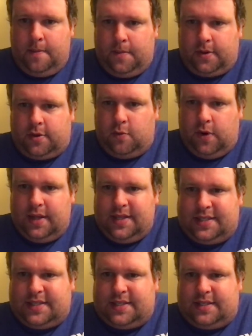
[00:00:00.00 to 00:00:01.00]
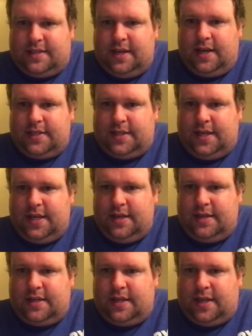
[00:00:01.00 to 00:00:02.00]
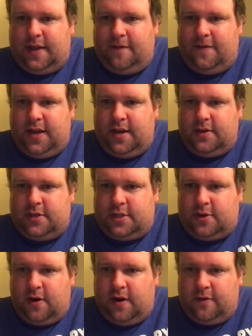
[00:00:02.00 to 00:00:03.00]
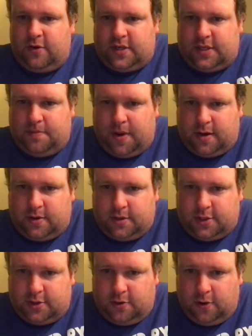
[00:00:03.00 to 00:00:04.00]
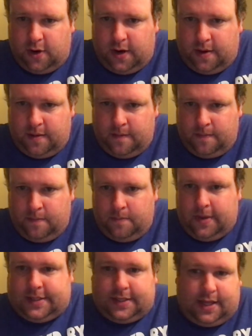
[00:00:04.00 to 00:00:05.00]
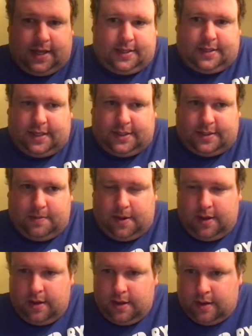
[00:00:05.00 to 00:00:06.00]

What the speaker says: but the way this does it to tell Vito's story versus Michael's story makes a lot of sense to me.